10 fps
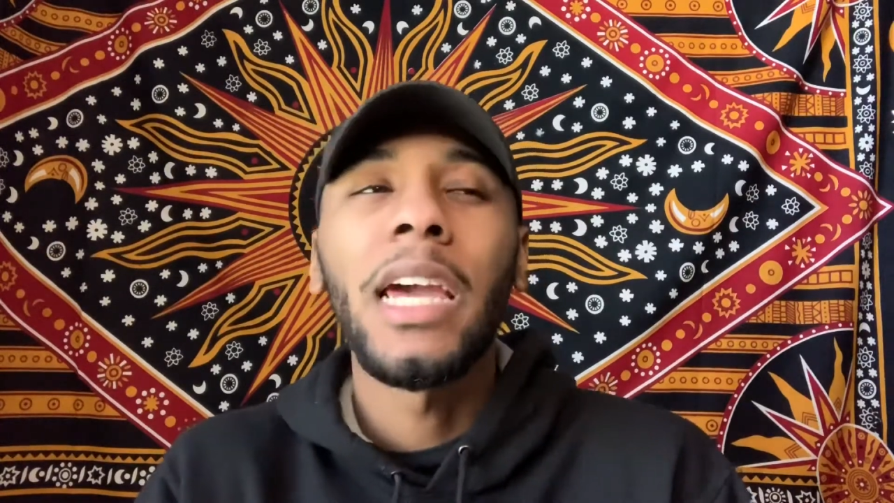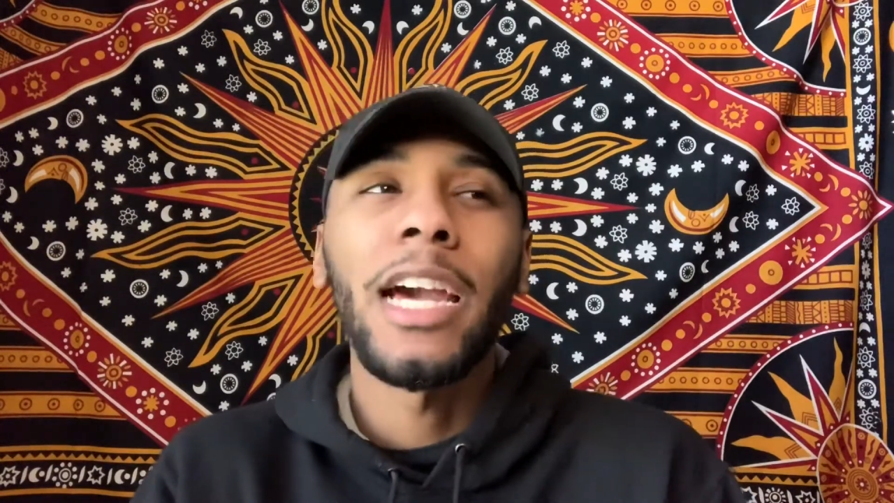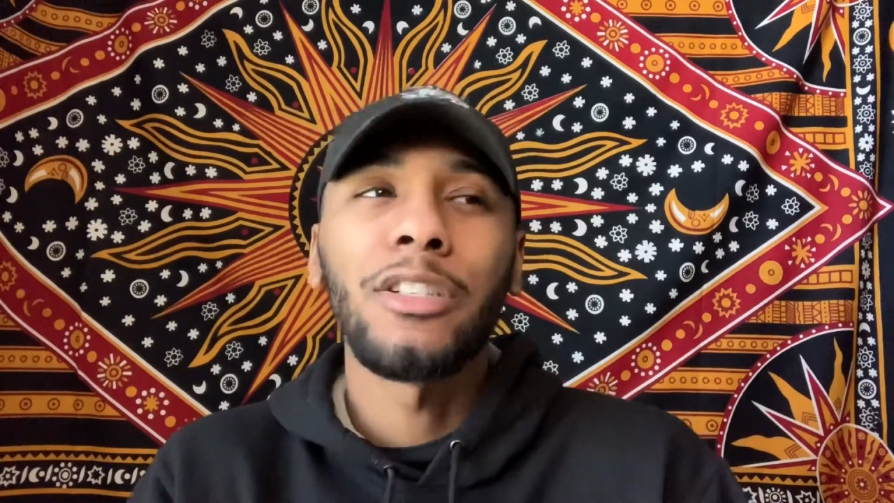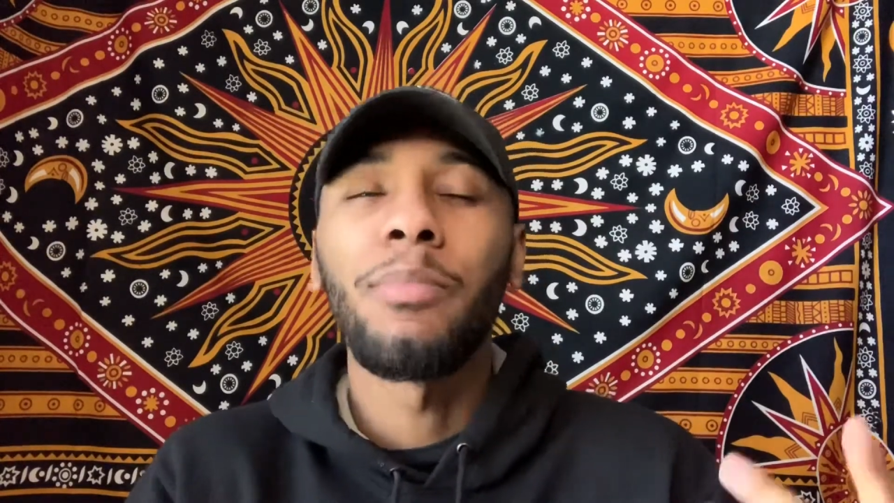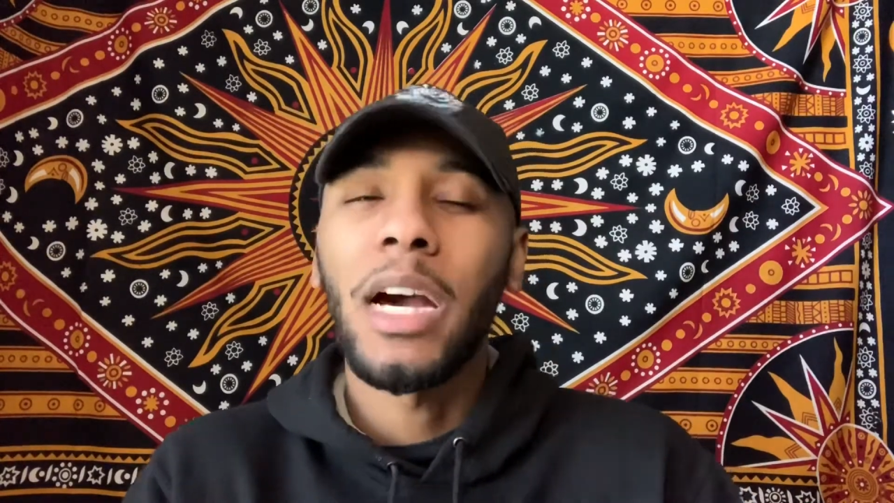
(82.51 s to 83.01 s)

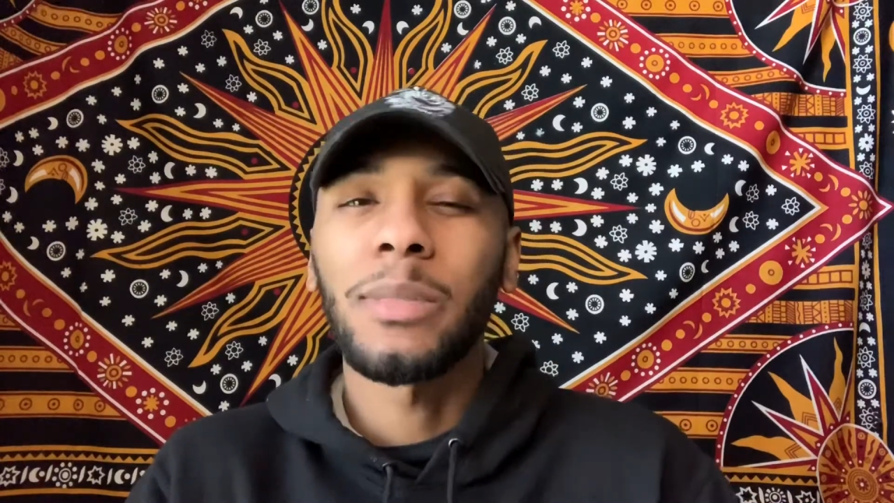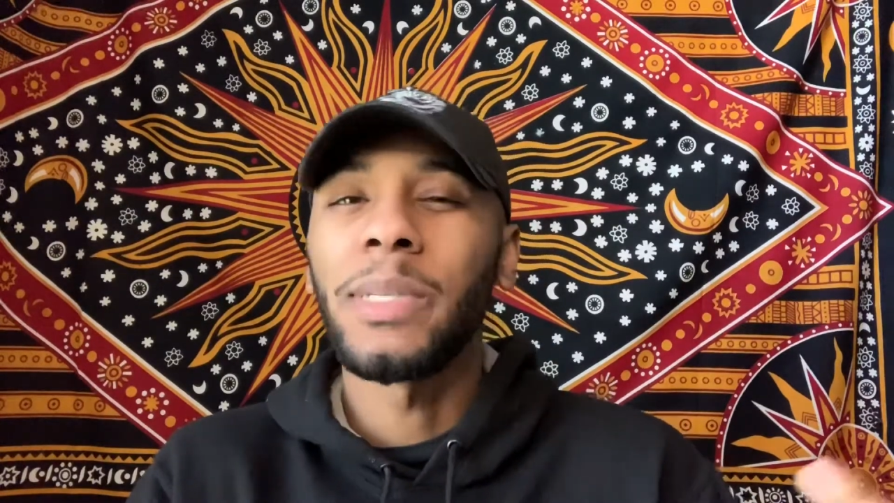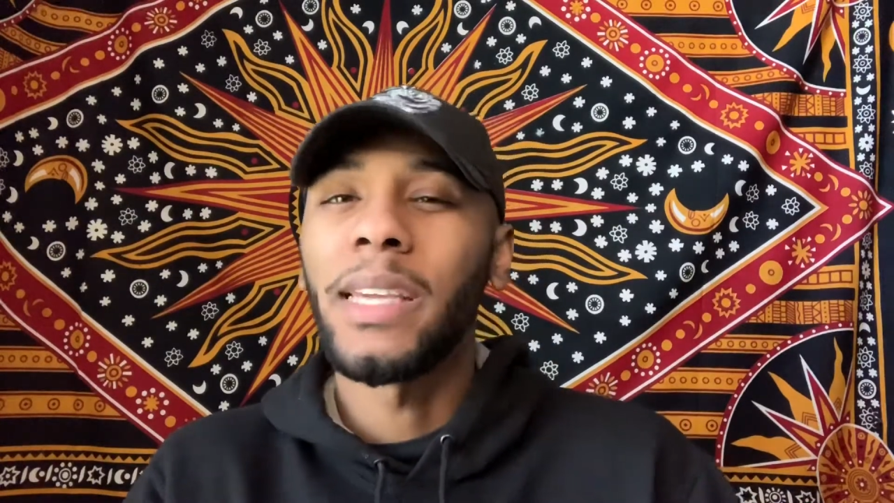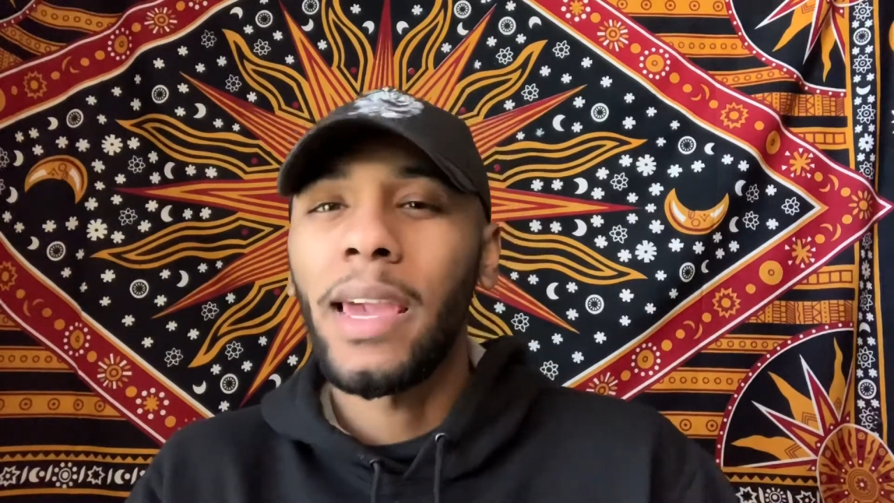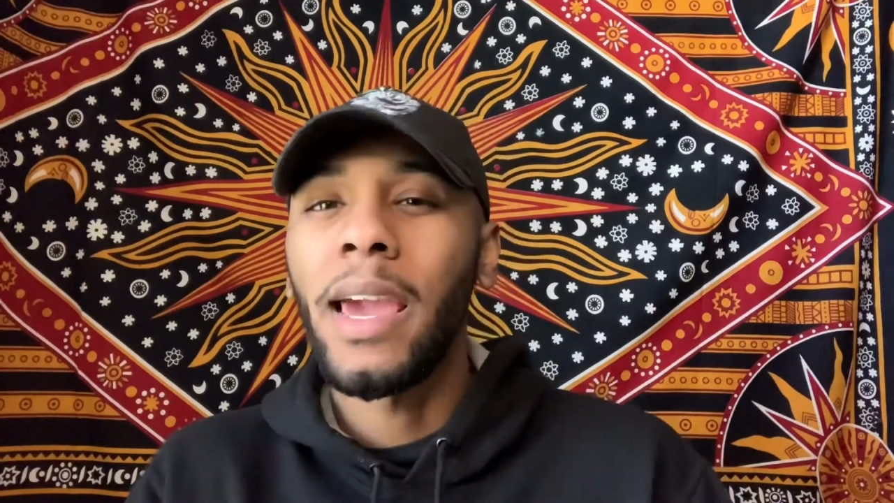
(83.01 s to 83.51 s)
as you
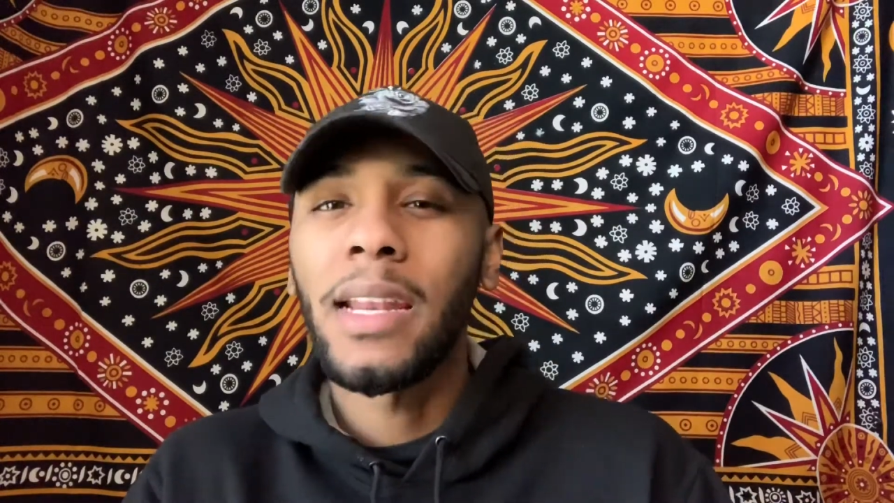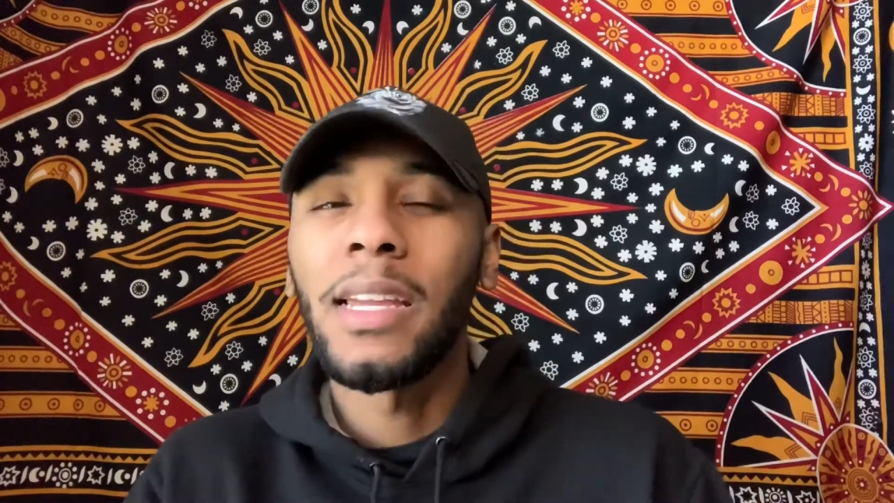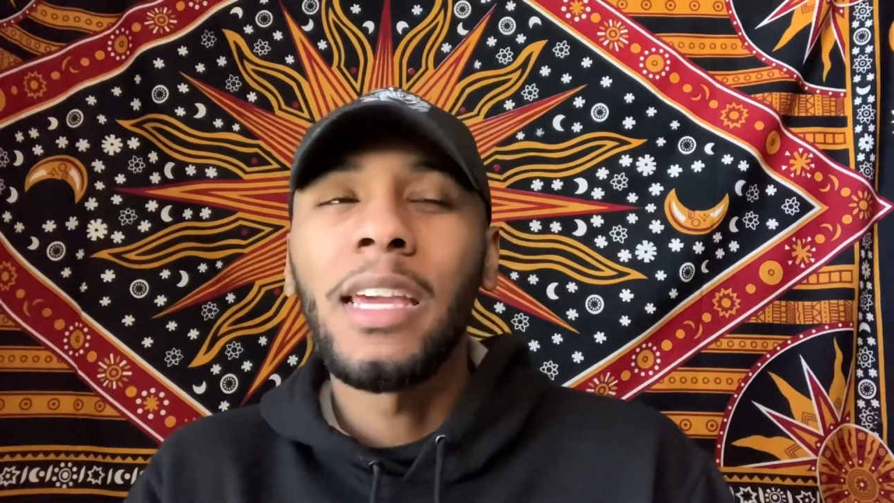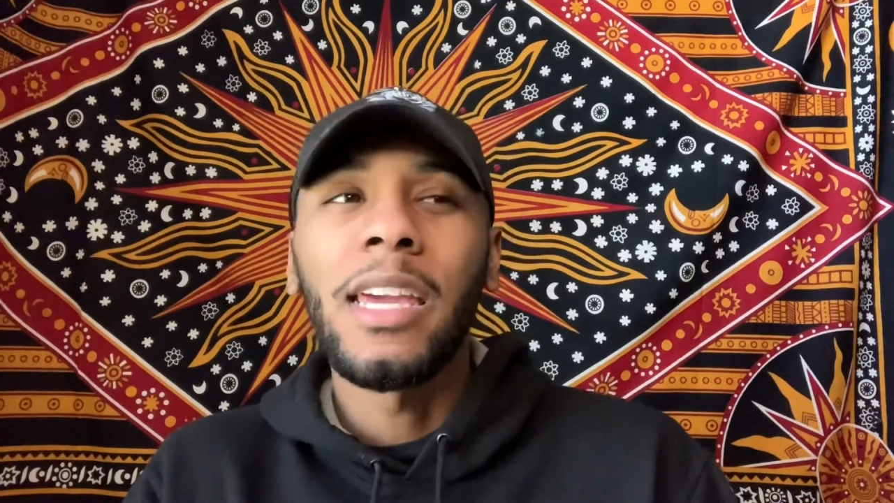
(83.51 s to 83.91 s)
possibly can